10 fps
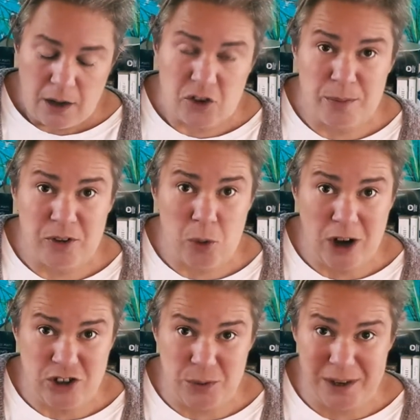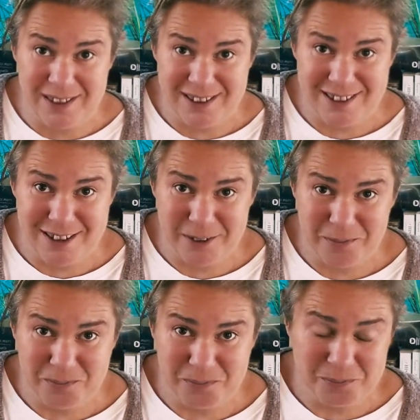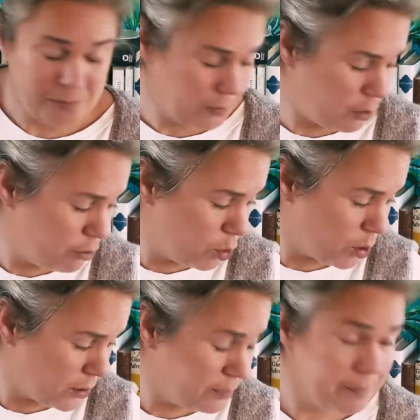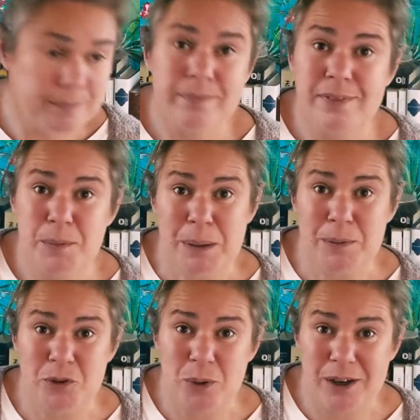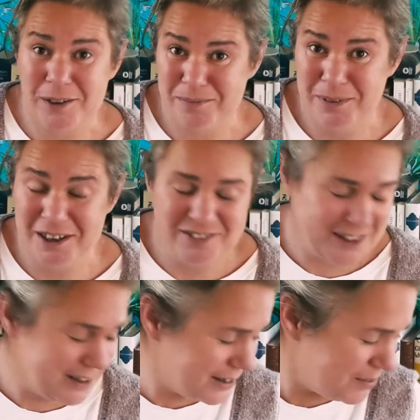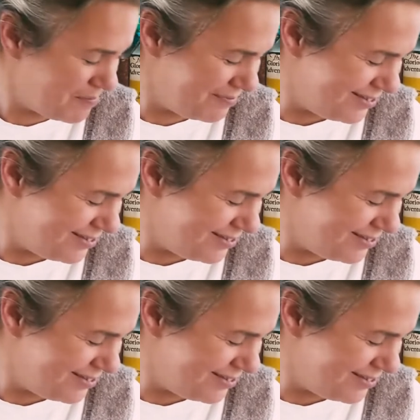So I've been swatching with this for the people sweater, obviously.